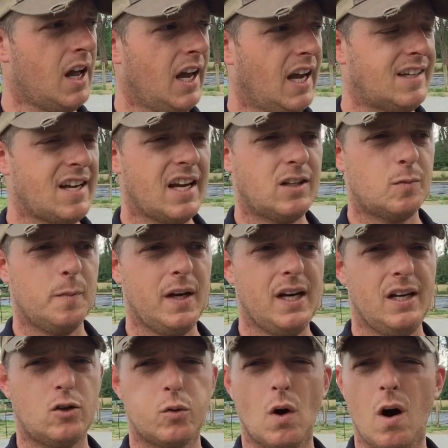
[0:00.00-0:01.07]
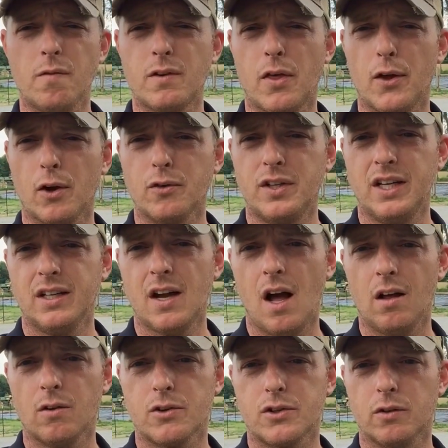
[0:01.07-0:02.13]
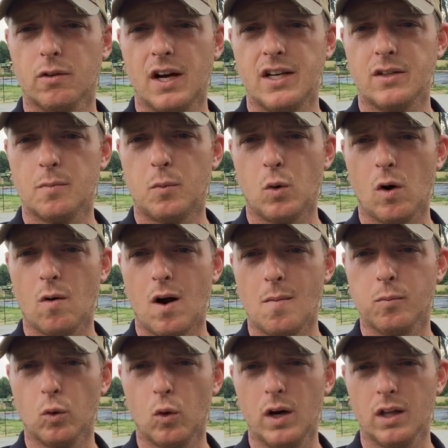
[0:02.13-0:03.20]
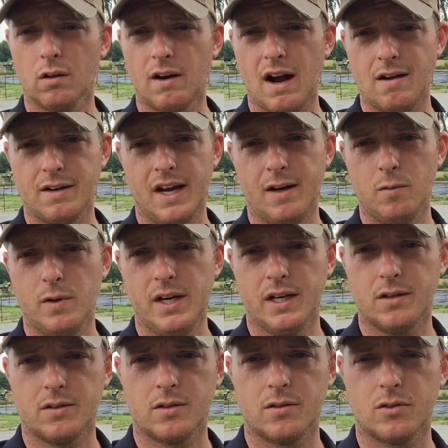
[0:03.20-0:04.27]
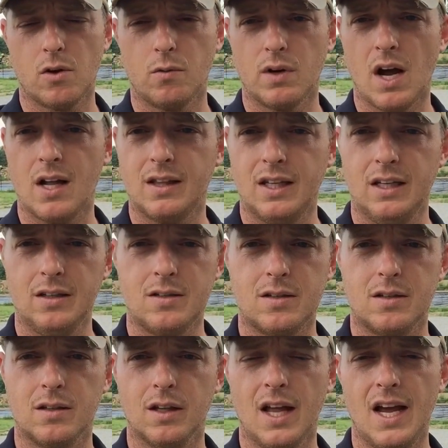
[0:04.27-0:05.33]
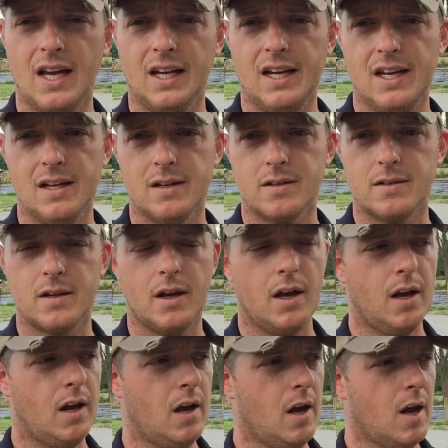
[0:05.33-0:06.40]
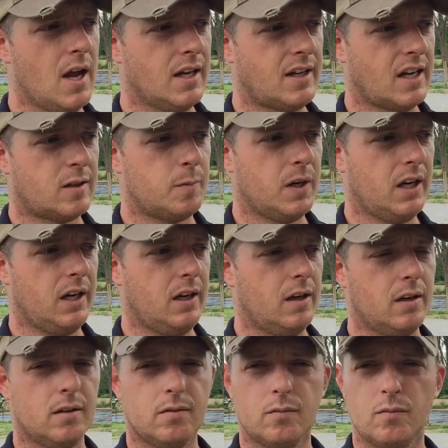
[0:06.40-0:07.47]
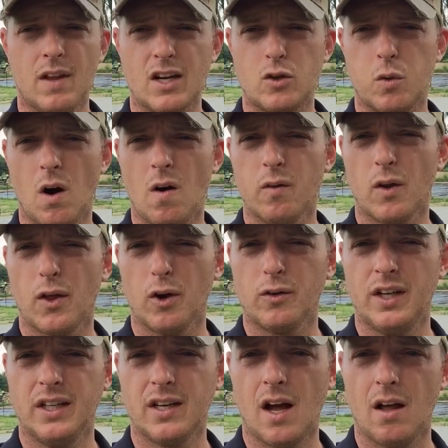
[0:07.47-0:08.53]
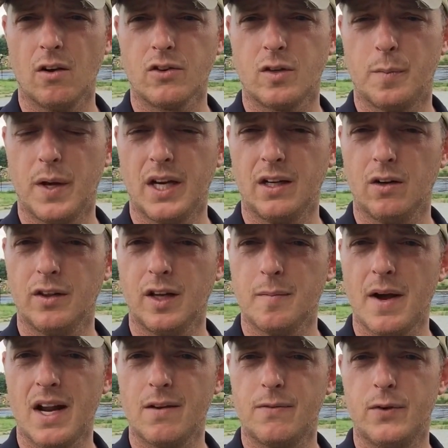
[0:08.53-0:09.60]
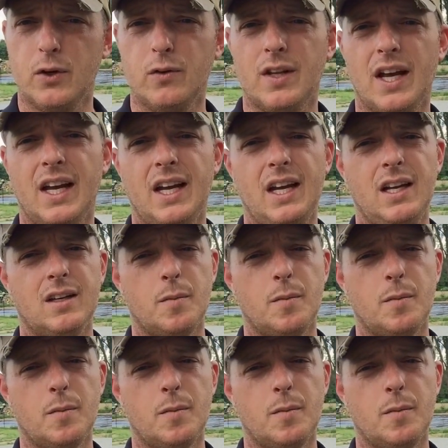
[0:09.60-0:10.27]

It takes me $12 to $13 to raise a broiler out in 8 weeks. So not these laying hens. It takes me that $12 or $13 depending on the amount of food they eat,